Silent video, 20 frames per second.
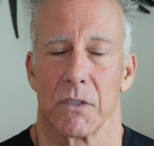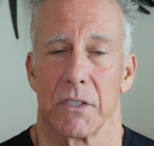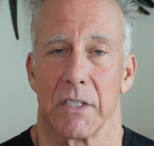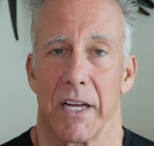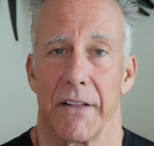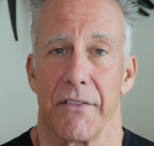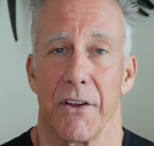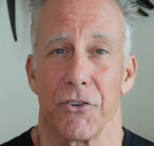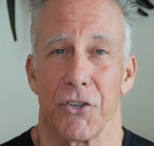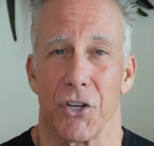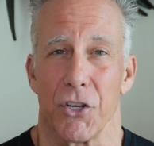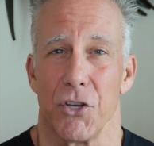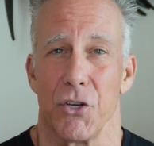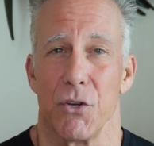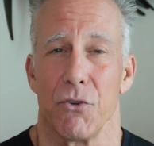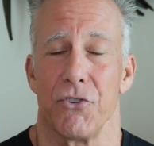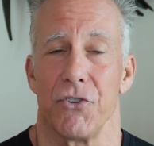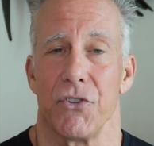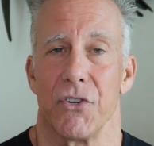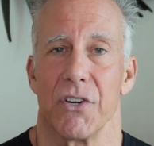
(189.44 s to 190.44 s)
And there's a
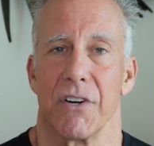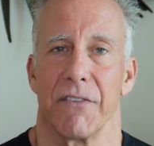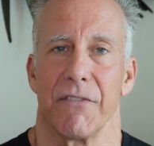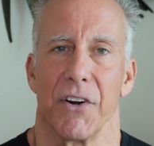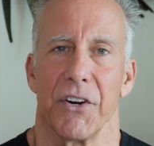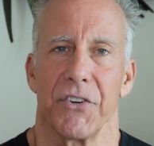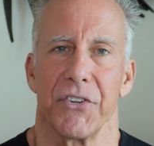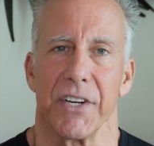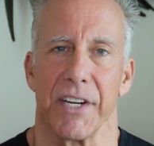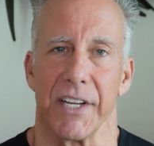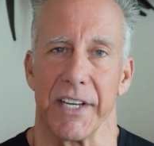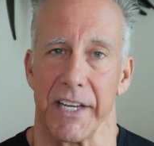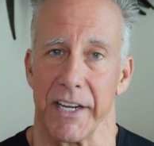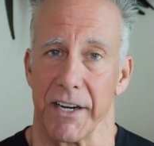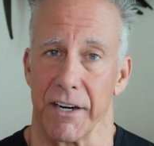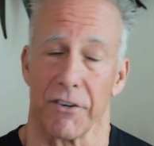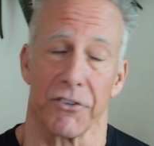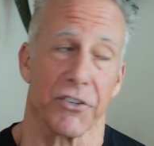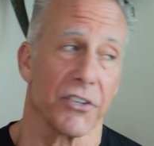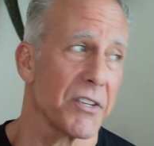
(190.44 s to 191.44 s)
huge university
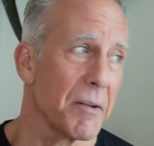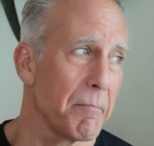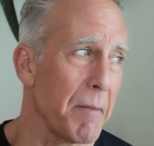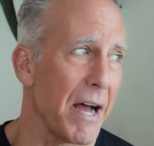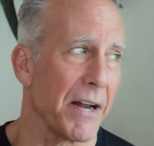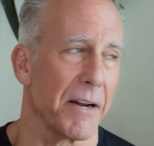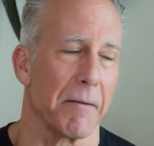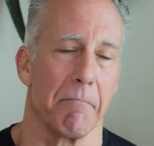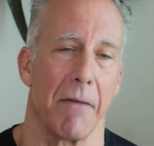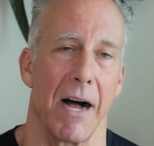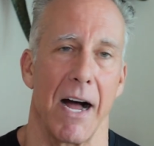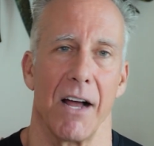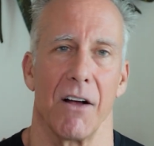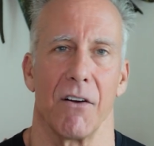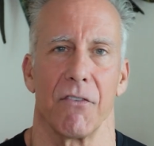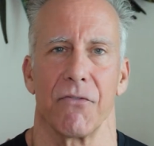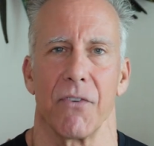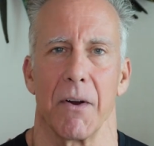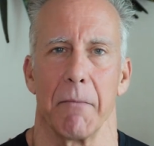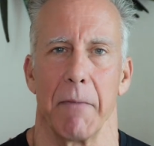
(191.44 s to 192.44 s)
here, just about a mile
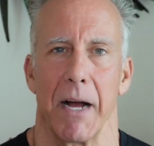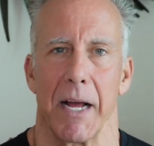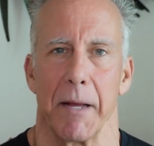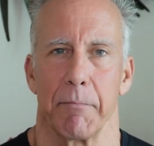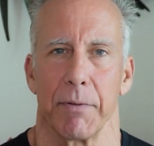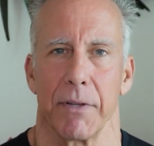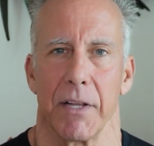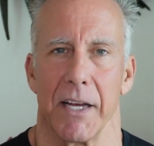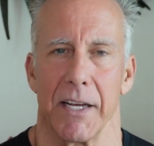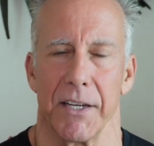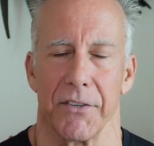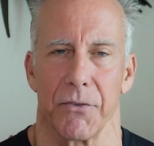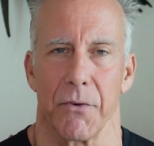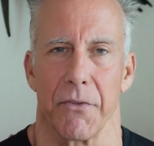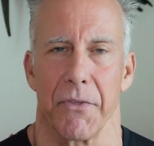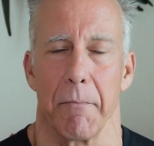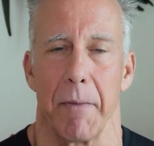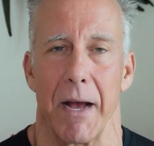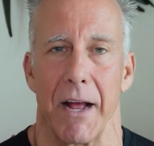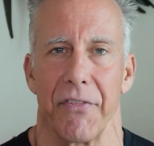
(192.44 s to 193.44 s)
from my place,
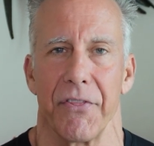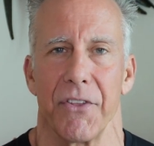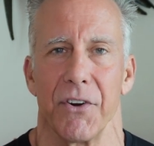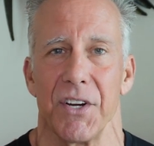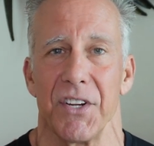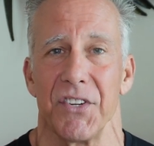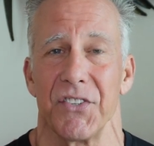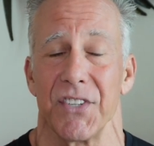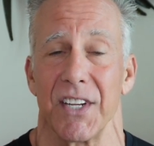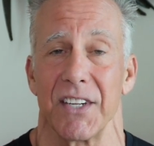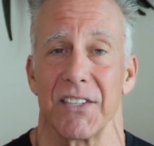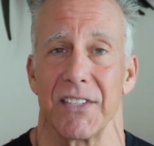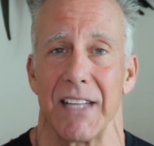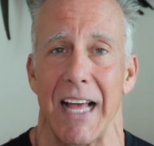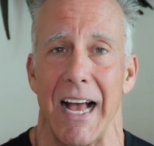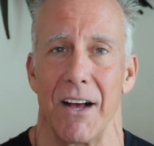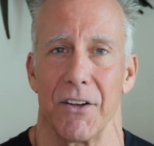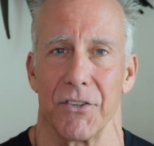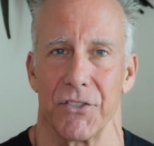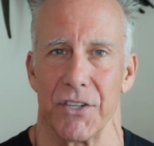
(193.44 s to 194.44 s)
with about
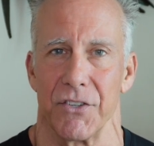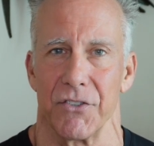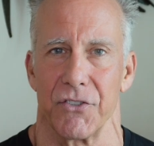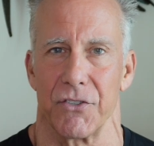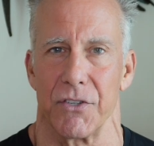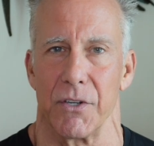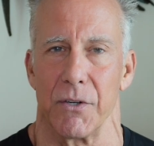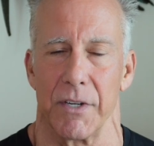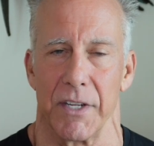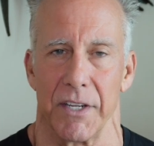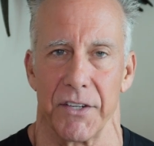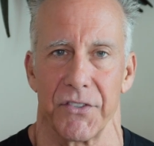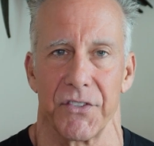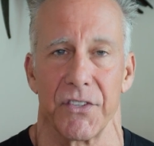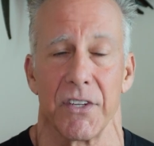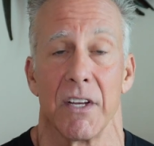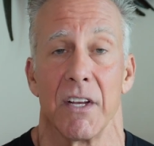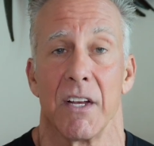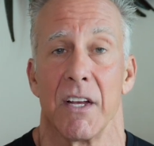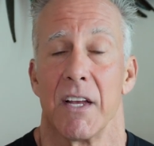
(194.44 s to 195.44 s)
36,000 students
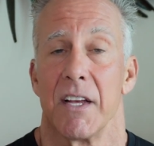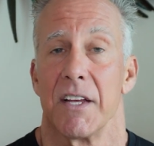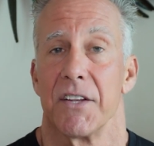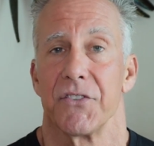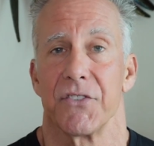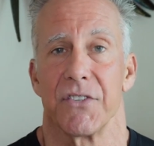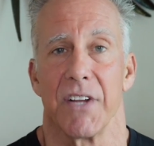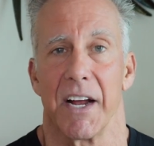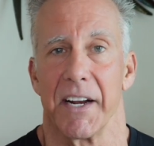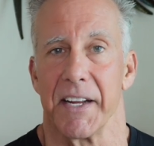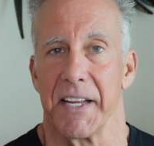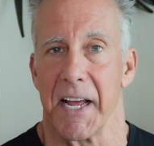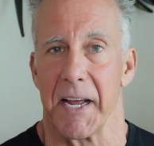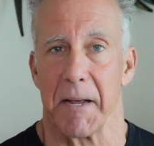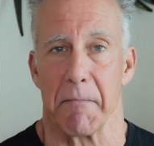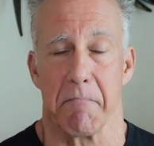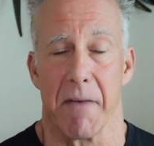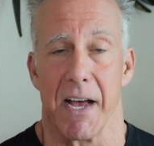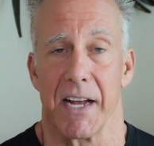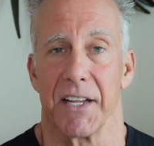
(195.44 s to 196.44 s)

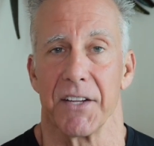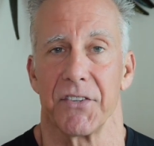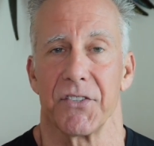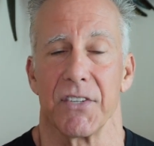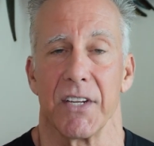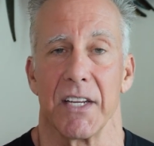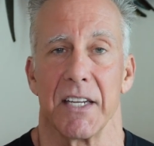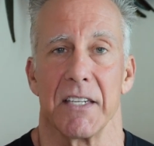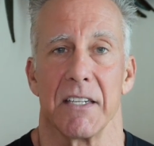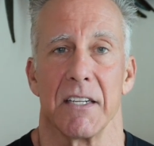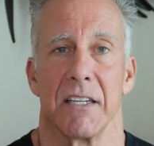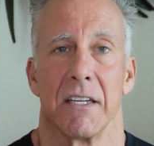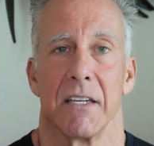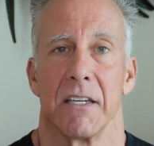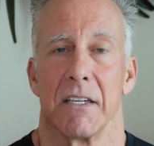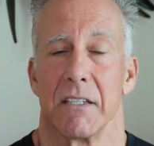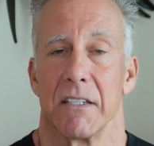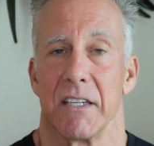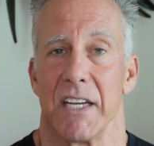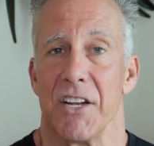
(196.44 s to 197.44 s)
studying medicine,
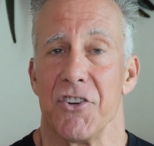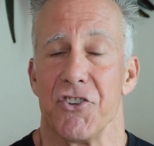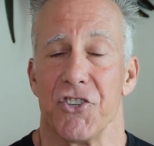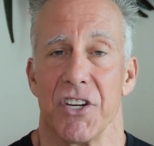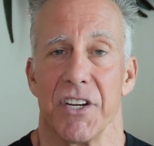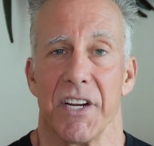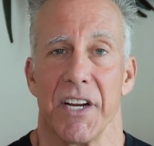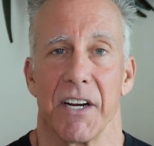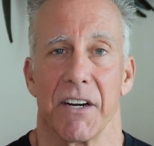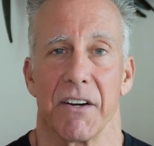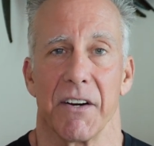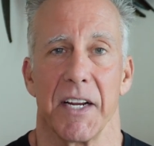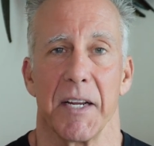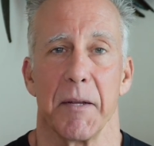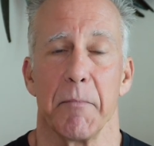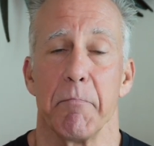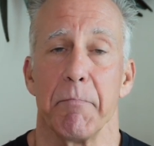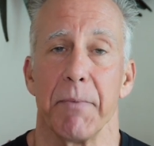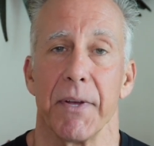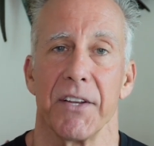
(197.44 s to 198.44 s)

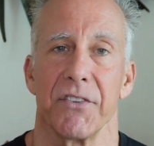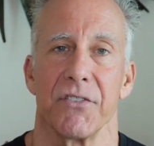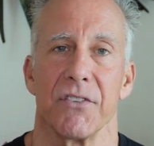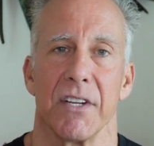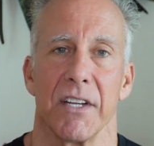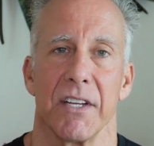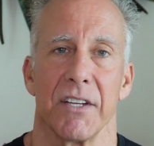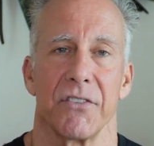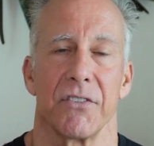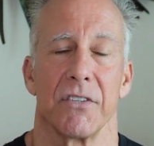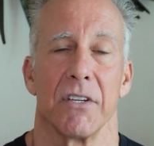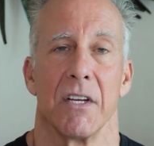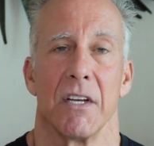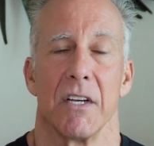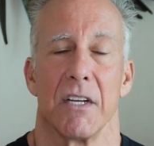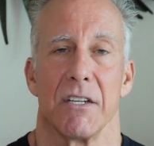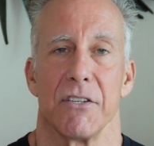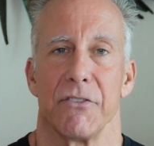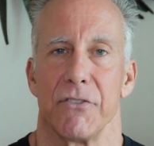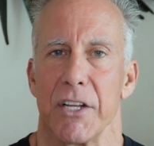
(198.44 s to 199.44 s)
engineering, business,
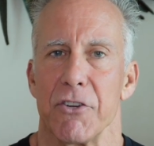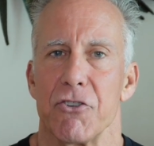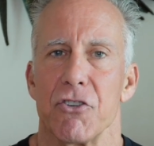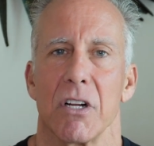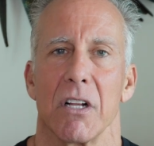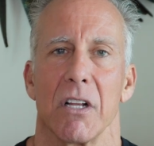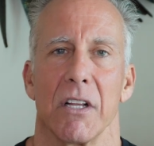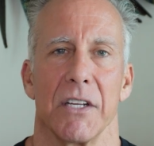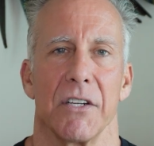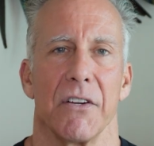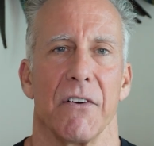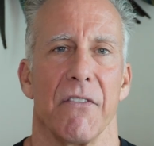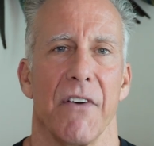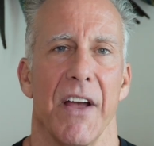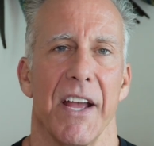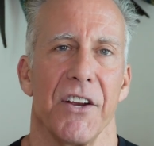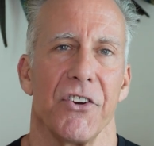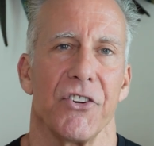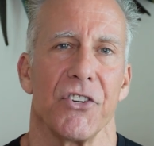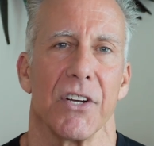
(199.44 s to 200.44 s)
digital
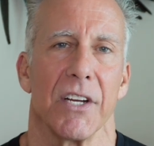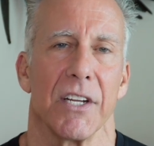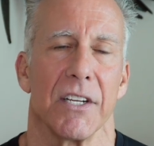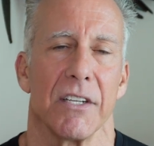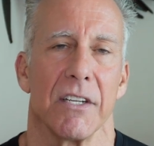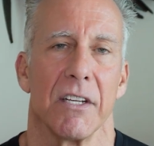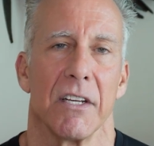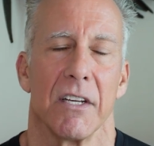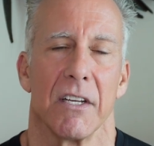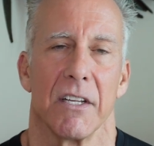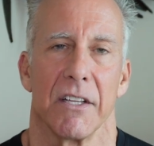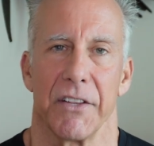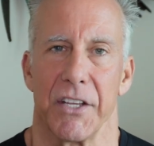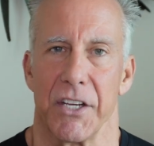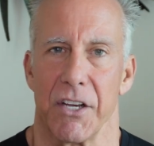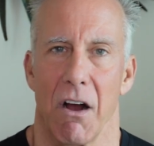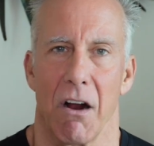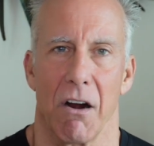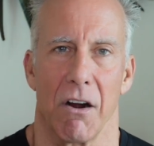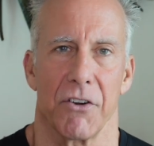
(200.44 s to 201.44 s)
innovation, the
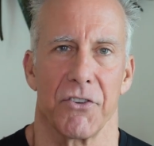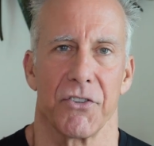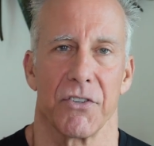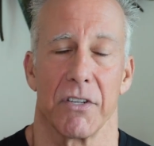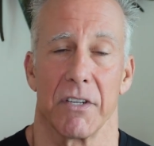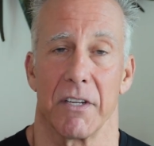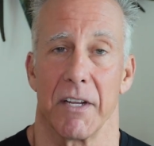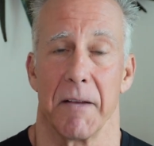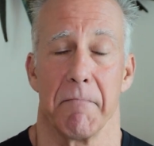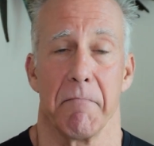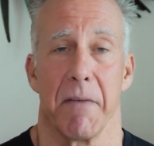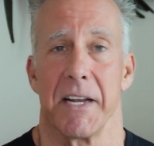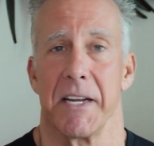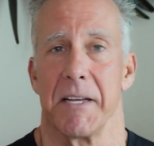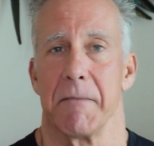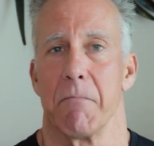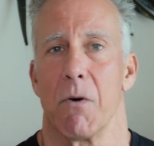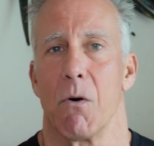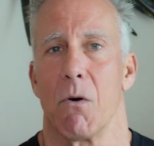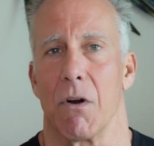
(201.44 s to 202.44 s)
arts, and many
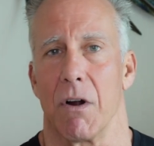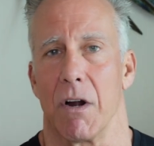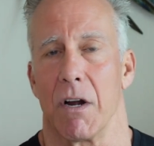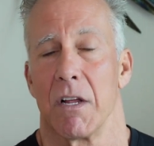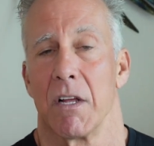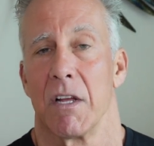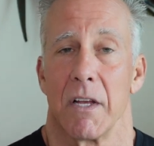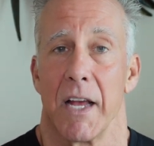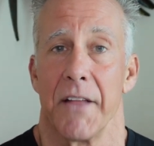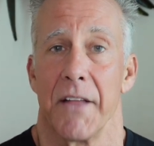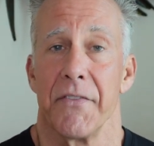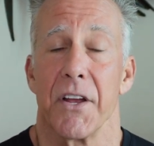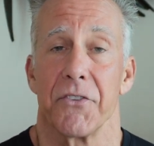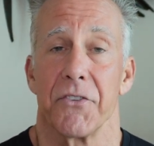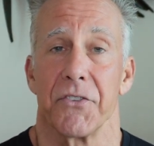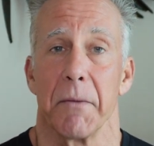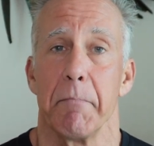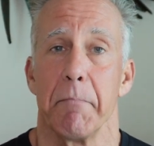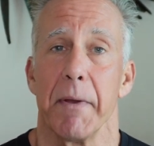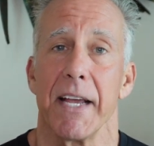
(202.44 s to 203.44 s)
more. And there's
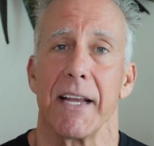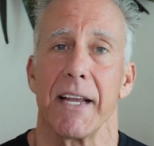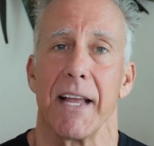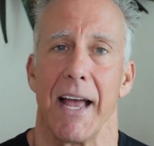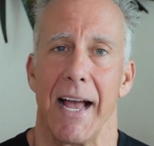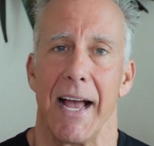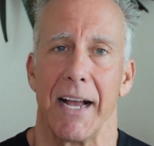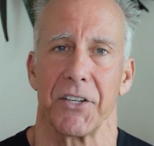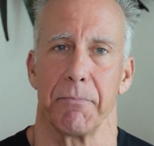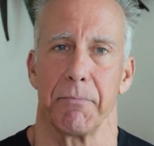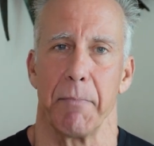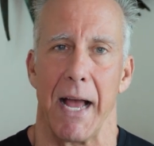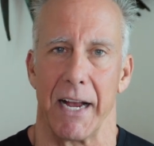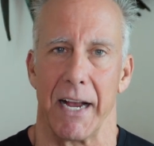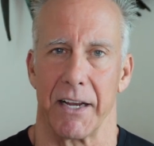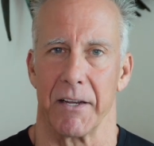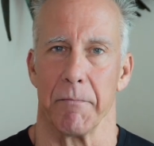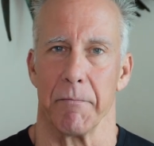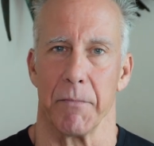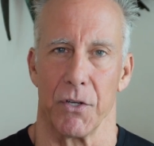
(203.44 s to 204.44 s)
a big
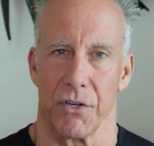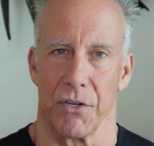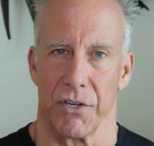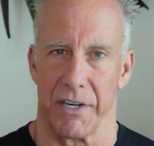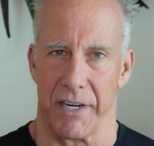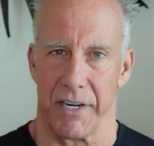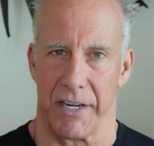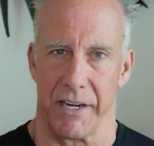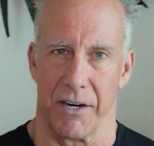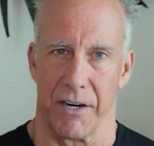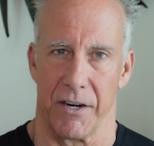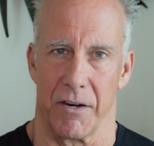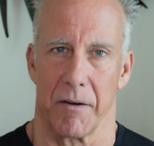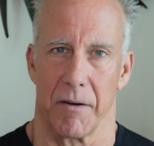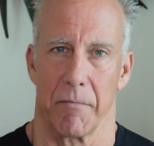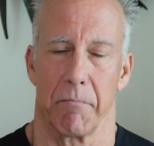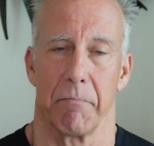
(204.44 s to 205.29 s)
expat community here.